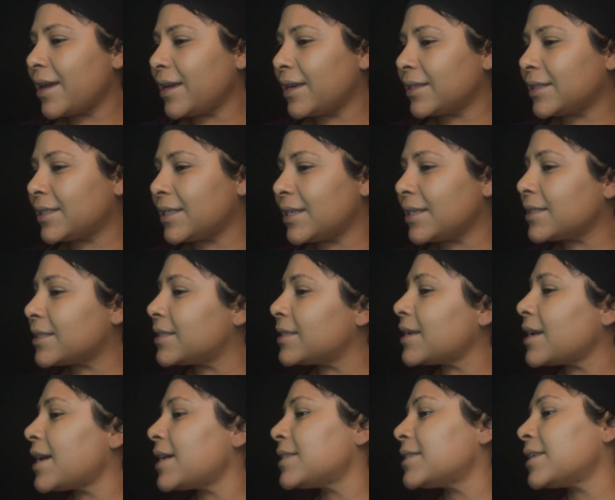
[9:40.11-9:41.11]
It is
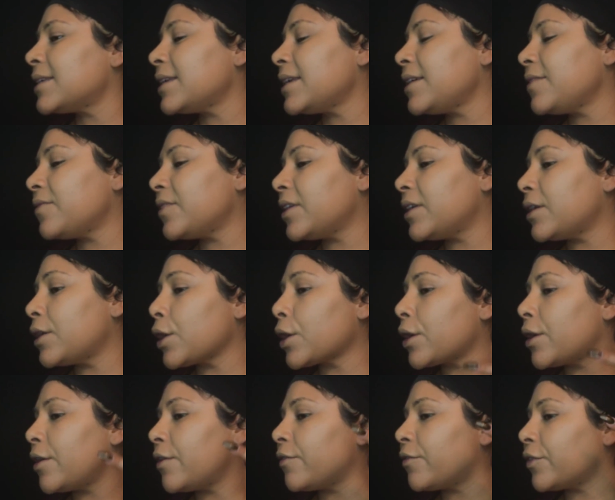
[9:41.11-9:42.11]
nice and even
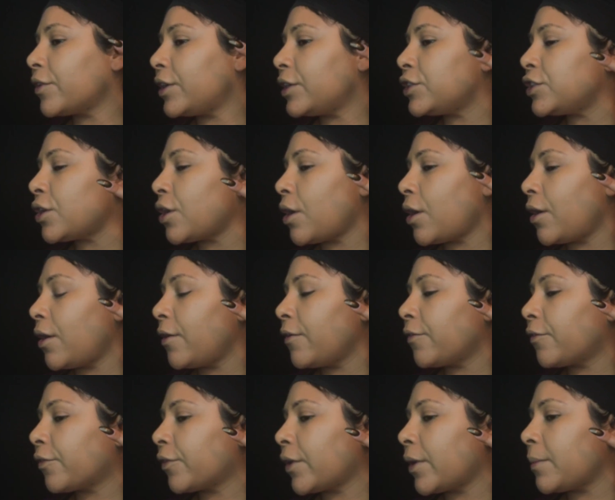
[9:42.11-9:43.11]
coverage all
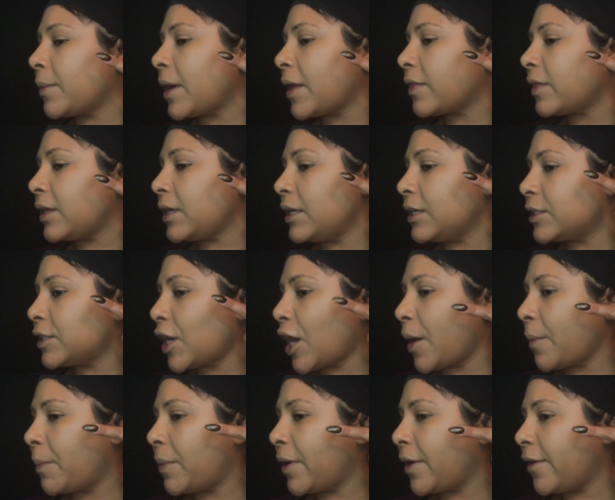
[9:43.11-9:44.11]
from the
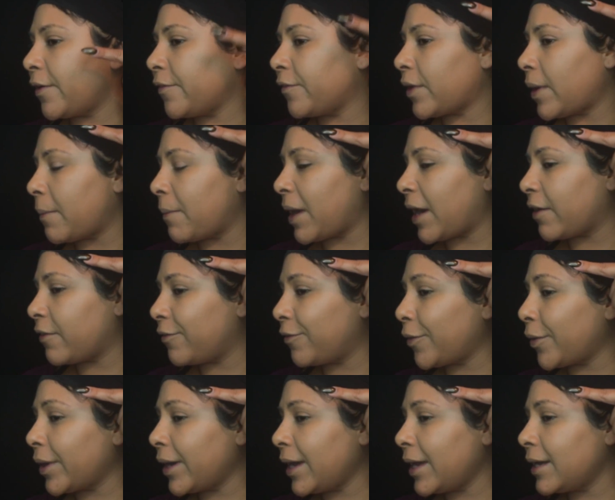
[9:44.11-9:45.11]
top of my
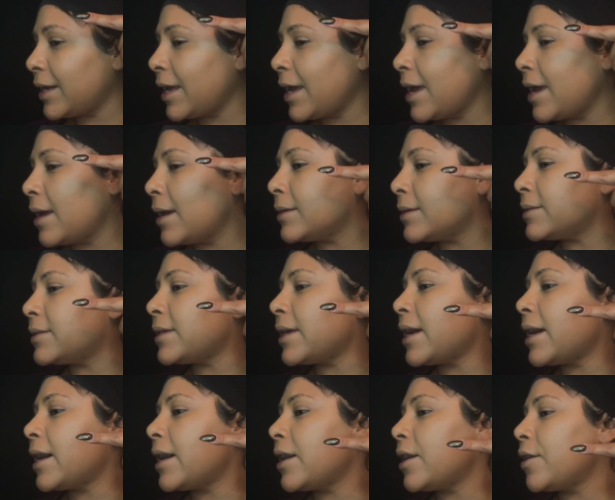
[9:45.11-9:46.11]
forehead
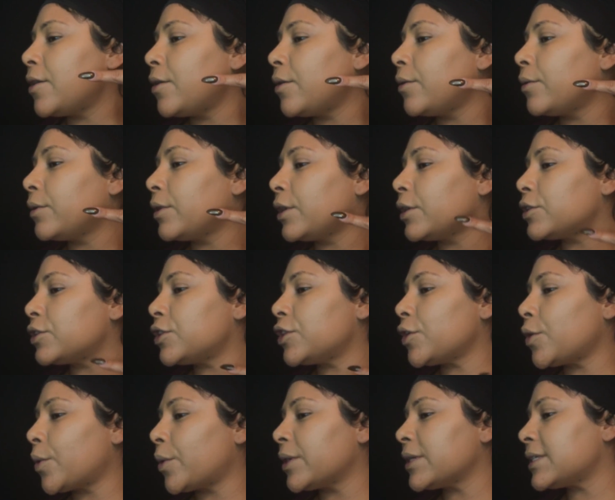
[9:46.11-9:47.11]
down
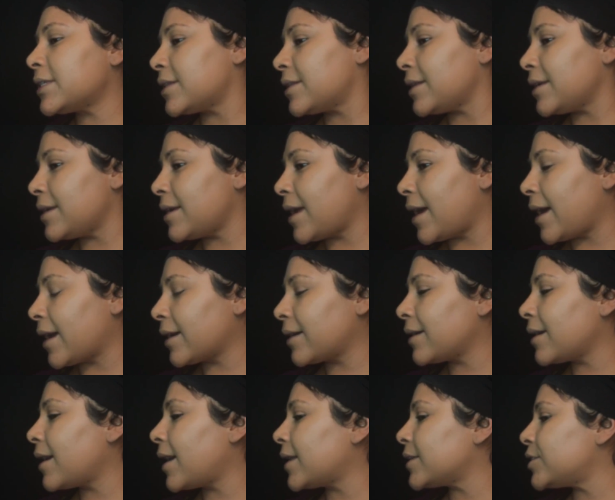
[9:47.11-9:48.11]
towards the
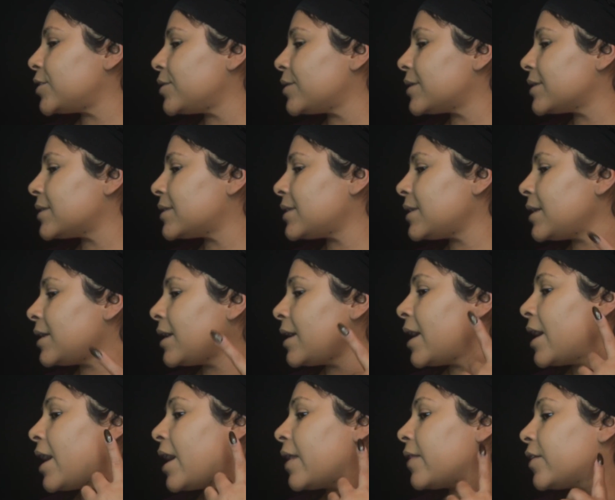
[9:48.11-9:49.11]
neck. As you can
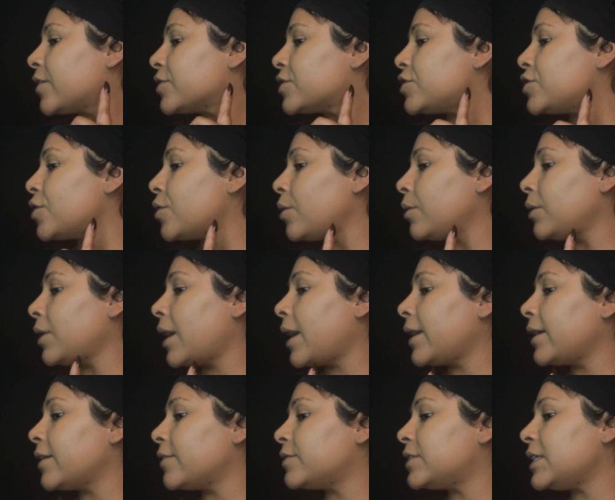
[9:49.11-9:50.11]
see, there's no
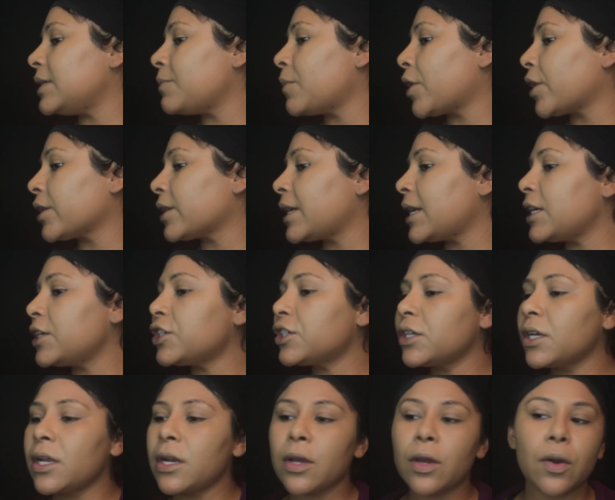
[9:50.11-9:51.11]
line of
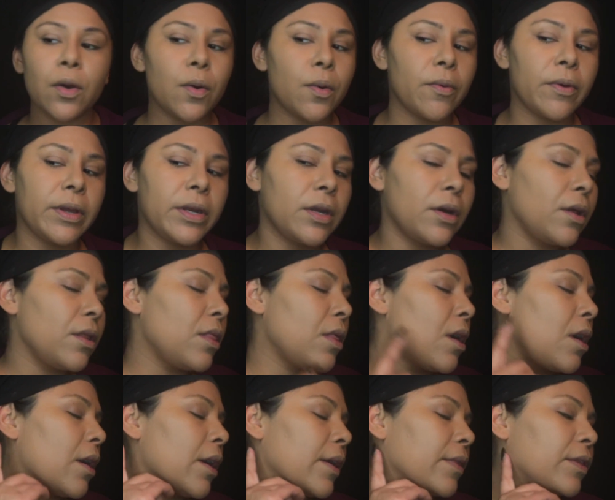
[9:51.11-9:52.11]
demarcation going
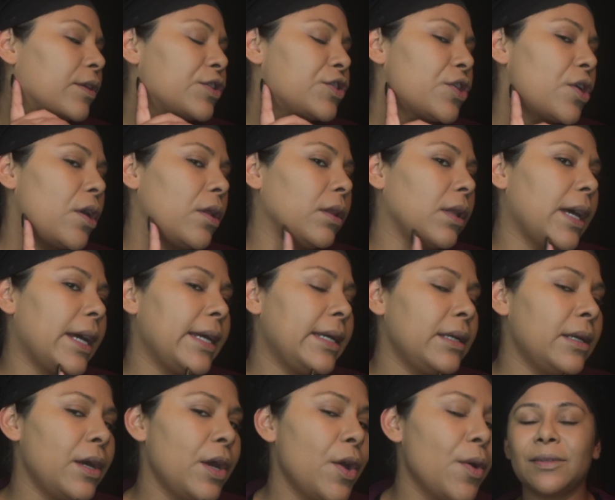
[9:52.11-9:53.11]
along the
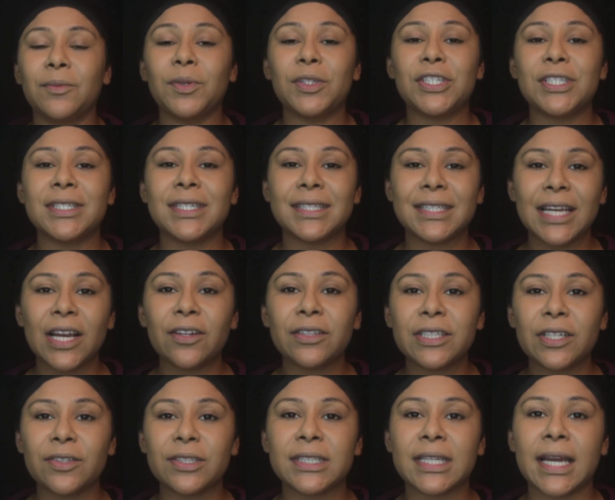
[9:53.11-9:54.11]
jawline, which is a
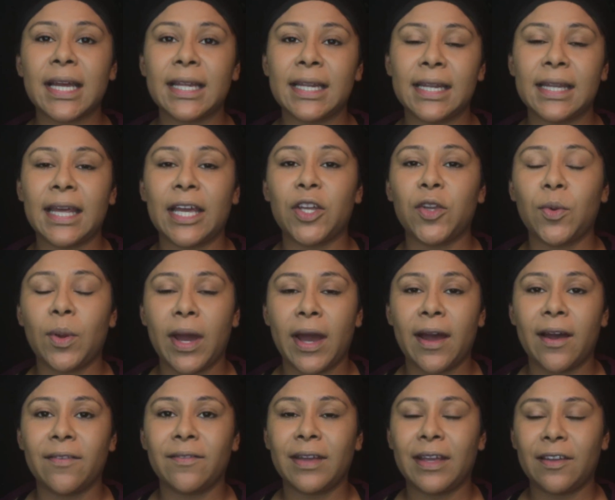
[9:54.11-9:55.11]
telltale sign that you
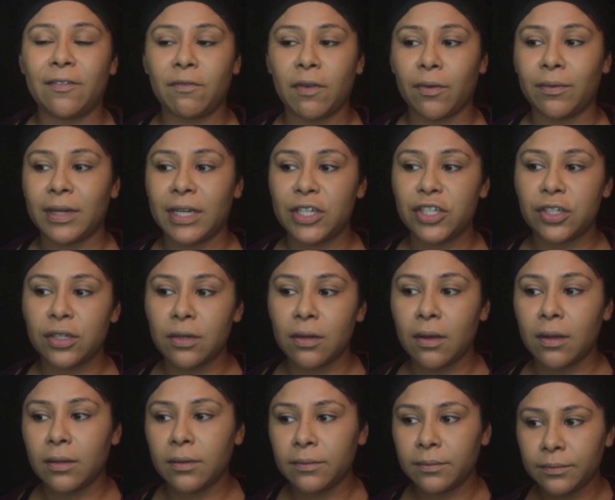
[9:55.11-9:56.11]
have a foundation
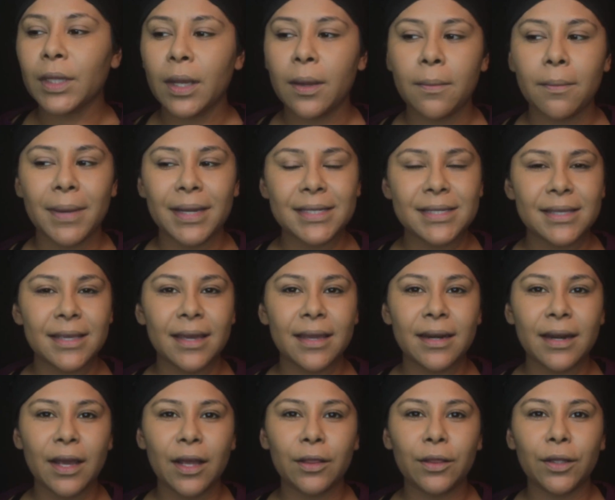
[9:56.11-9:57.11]
on. My
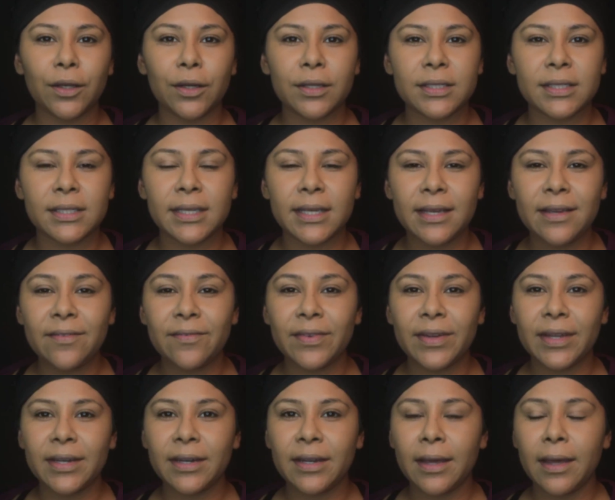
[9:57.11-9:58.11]
skin looks
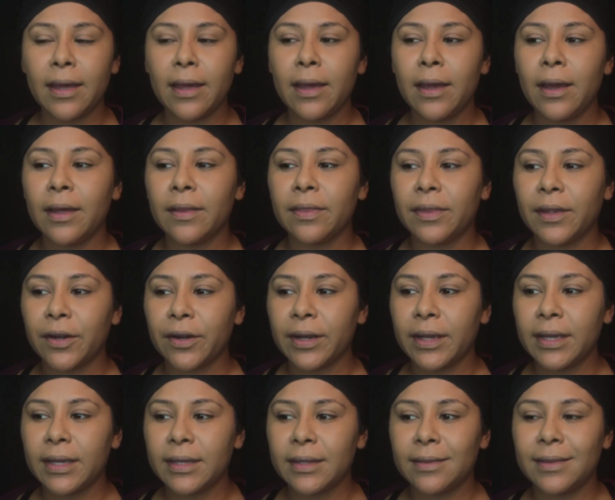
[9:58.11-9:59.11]
even.
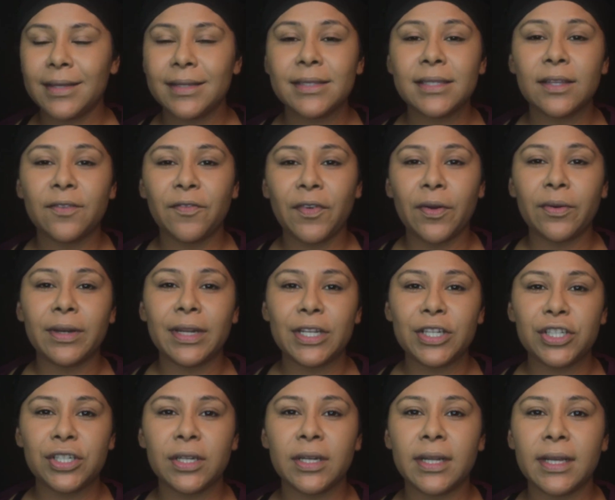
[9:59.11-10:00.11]
This
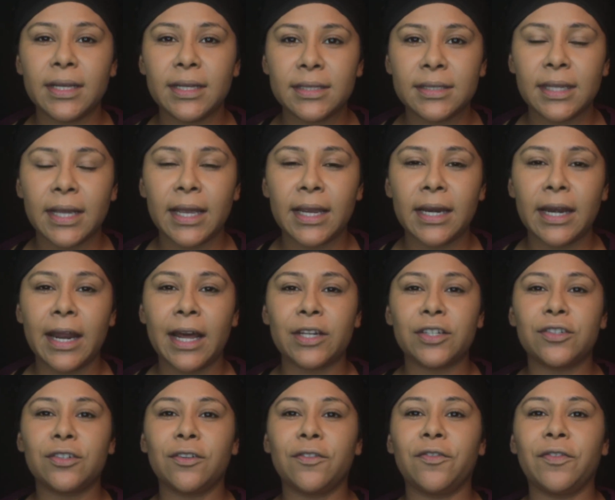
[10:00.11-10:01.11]
foundation is a
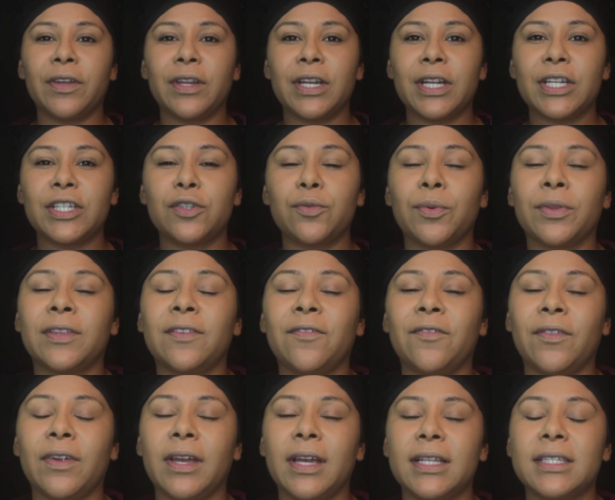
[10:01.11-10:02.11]
natural finish
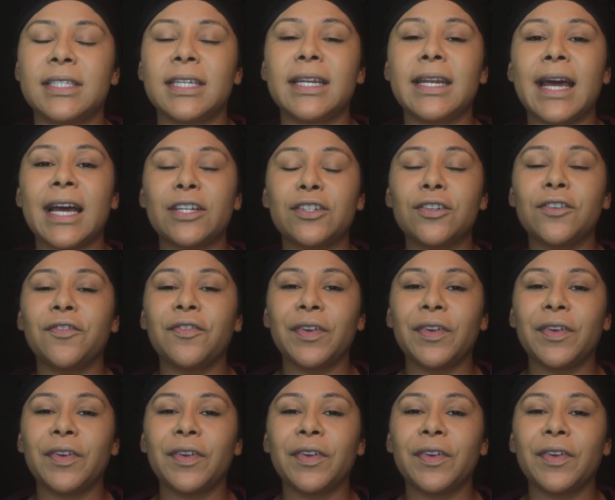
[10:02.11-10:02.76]
it's a natural